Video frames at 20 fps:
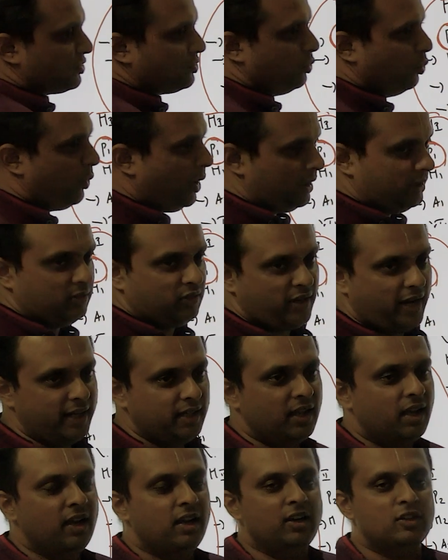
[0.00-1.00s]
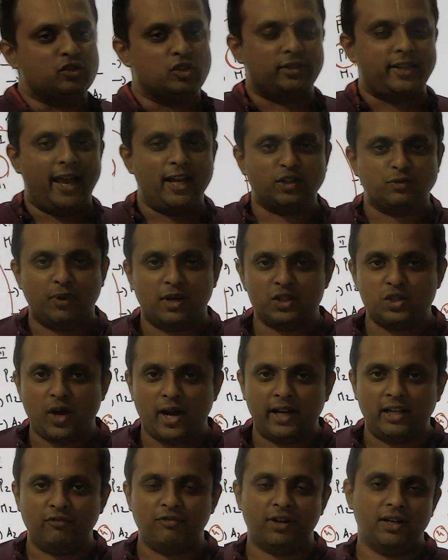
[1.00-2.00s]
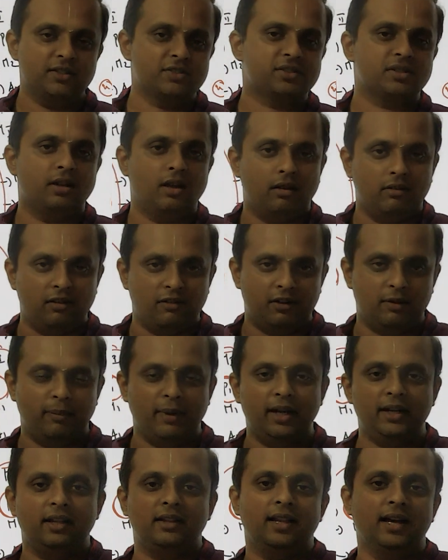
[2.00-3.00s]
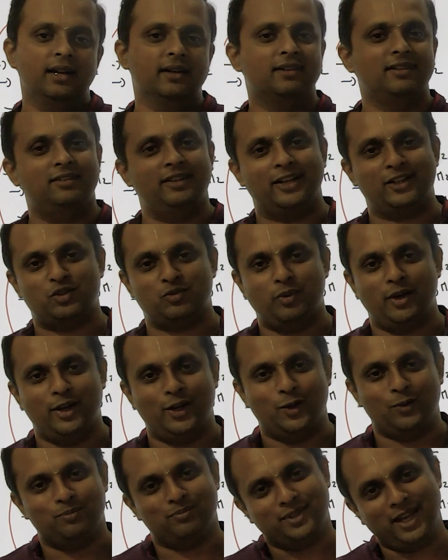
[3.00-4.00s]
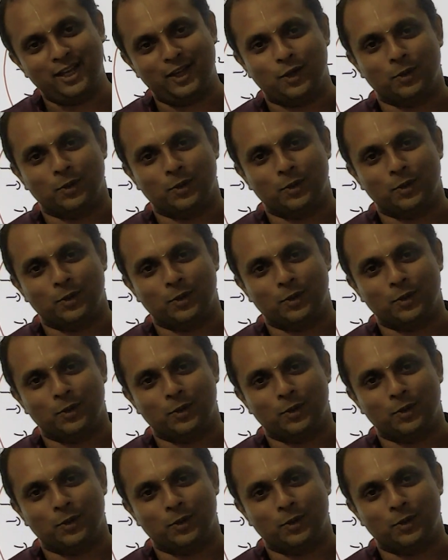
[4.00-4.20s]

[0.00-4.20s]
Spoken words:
1, right? So thanks for joining, friends. We will meet in the next video. Thank you.